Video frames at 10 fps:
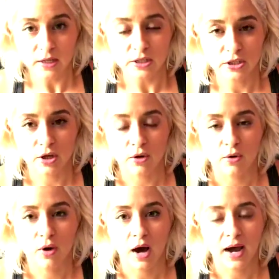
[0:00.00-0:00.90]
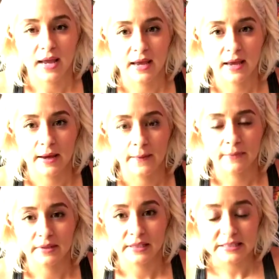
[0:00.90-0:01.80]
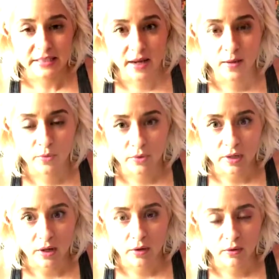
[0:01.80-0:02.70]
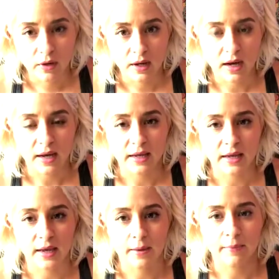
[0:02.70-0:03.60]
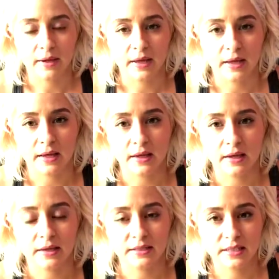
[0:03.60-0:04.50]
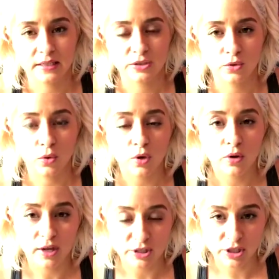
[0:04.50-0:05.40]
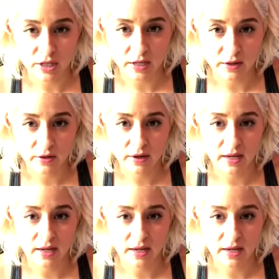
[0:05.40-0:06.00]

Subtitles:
So I am Lindsay Marino. I am an essential oil educator